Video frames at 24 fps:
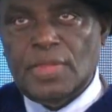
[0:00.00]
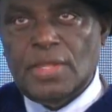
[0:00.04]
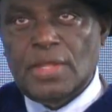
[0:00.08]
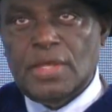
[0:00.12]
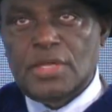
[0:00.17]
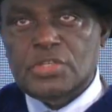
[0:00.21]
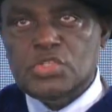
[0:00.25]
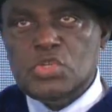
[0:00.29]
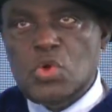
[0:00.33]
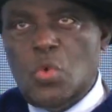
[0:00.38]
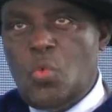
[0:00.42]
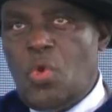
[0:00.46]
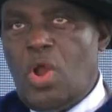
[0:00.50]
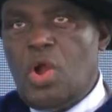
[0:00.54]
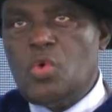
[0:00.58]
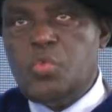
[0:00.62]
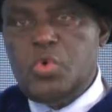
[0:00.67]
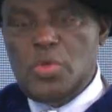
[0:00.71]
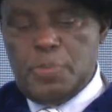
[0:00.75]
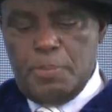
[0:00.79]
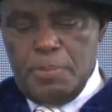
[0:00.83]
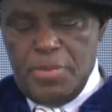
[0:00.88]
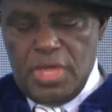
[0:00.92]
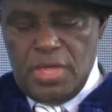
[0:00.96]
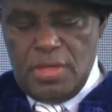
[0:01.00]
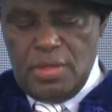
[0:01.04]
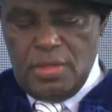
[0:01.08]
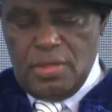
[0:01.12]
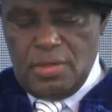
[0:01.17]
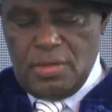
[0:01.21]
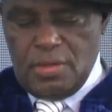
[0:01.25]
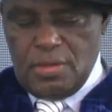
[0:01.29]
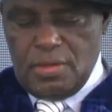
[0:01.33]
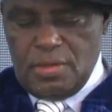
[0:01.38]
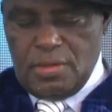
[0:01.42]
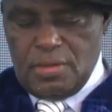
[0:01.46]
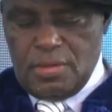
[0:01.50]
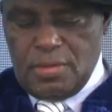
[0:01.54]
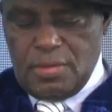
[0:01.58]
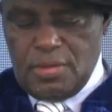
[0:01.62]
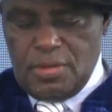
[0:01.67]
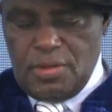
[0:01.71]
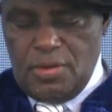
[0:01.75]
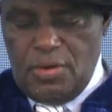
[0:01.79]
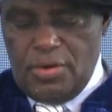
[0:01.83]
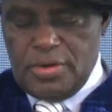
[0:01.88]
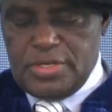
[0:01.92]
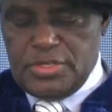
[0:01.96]
So walk with me
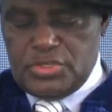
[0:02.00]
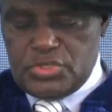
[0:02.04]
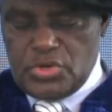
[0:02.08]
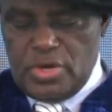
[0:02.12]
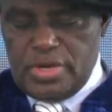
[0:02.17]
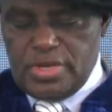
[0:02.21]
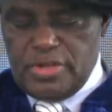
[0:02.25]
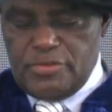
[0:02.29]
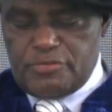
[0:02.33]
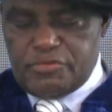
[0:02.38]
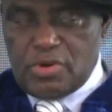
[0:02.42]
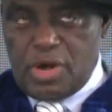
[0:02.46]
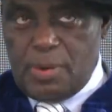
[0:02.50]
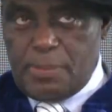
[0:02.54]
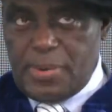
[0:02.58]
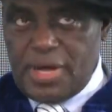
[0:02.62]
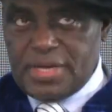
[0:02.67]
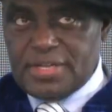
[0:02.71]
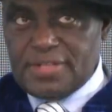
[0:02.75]
on the journey for about